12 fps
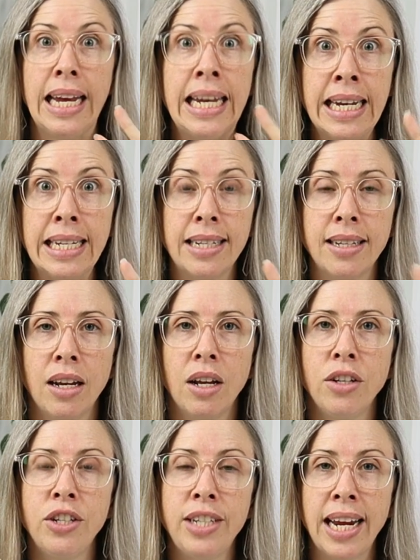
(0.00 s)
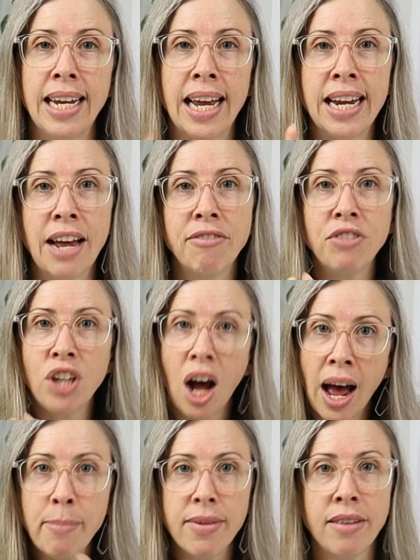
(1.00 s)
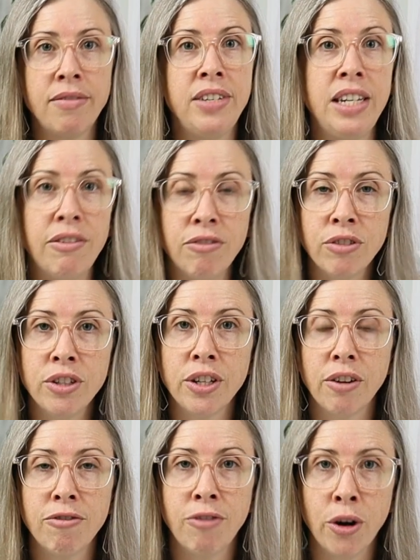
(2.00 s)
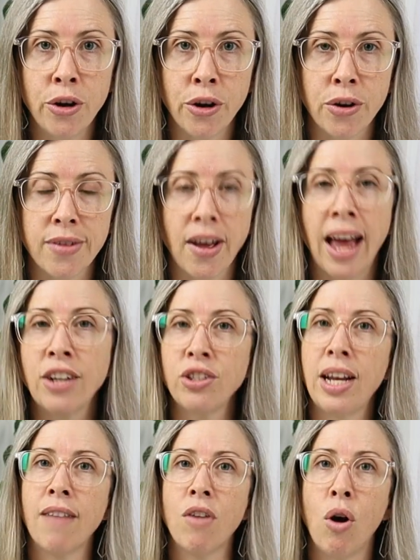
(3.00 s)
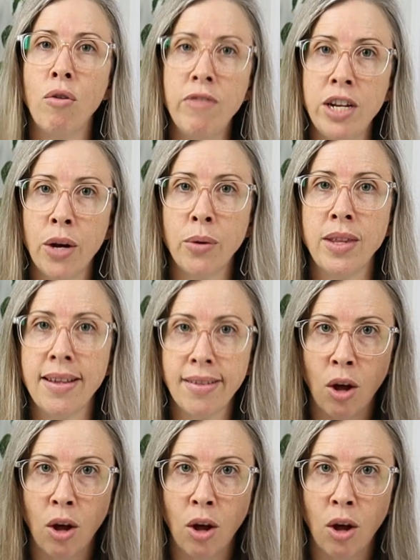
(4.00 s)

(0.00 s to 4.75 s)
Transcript: is to take enough types of different photos. I actually have a whole video on this.